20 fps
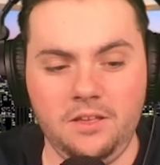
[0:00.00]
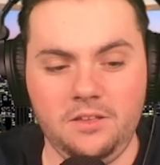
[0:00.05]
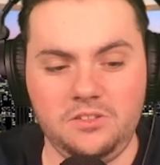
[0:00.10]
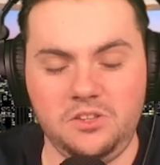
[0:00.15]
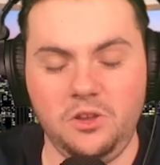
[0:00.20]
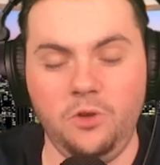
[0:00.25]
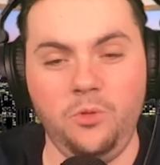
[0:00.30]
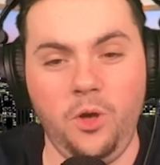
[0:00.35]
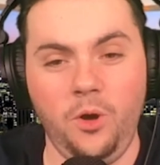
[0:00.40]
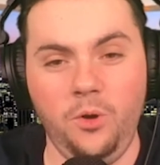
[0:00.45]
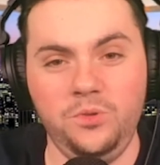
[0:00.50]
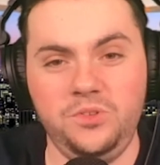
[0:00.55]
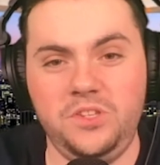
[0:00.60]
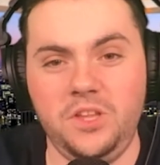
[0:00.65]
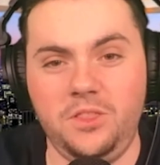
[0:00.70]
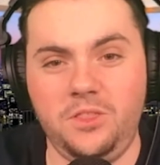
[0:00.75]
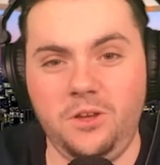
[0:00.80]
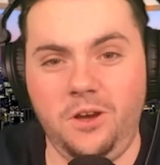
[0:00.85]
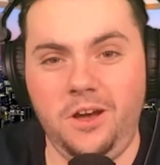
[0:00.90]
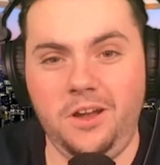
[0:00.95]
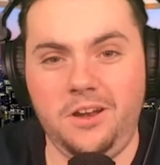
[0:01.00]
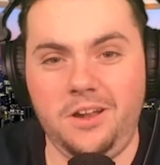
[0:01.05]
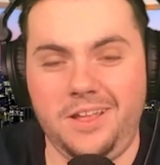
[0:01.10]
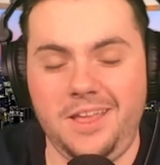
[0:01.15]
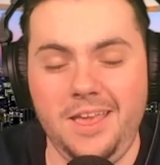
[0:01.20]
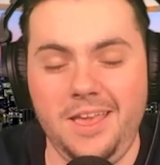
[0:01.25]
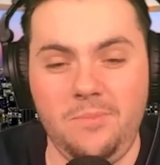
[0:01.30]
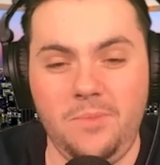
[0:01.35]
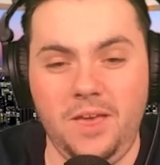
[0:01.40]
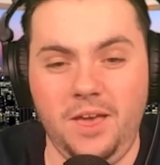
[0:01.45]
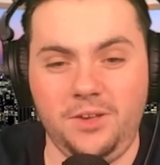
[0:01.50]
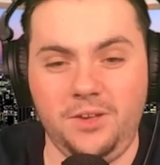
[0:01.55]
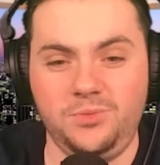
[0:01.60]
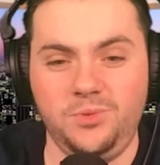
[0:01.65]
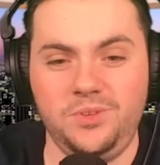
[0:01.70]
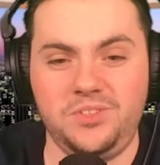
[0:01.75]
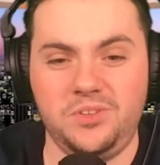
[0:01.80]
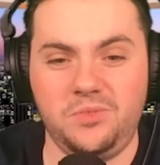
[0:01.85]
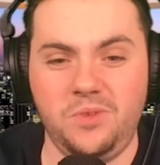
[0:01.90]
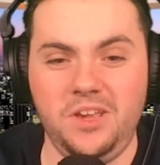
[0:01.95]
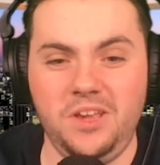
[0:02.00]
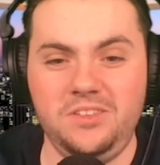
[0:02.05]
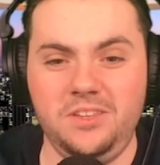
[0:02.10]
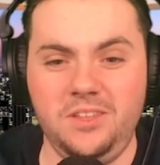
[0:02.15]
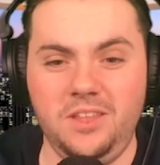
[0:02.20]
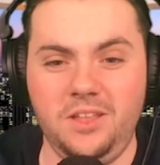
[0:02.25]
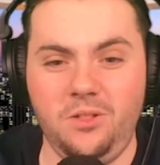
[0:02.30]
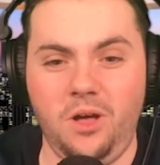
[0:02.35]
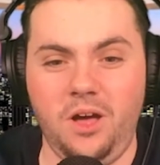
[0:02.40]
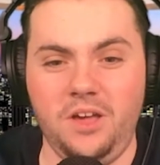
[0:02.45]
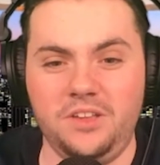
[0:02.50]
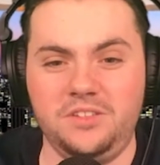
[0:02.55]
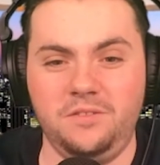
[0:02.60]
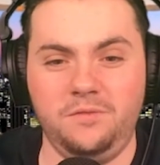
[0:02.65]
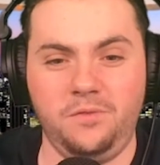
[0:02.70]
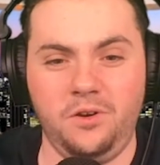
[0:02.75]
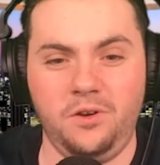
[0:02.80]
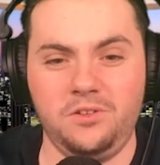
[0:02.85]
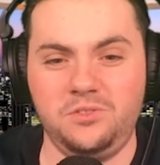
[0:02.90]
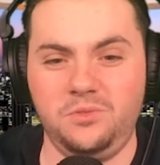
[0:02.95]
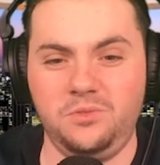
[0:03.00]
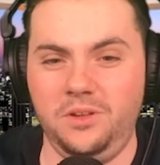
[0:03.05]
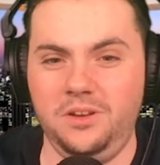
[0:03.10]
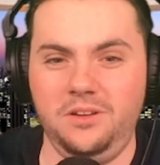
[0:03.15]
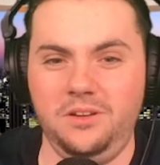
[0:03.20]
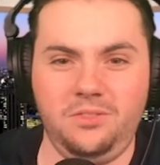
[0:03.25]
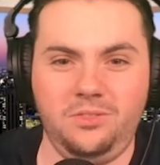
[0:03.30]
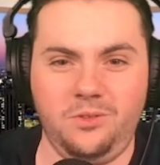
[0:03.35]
So those that thought Akeem Hicks was the reason they lost the first one,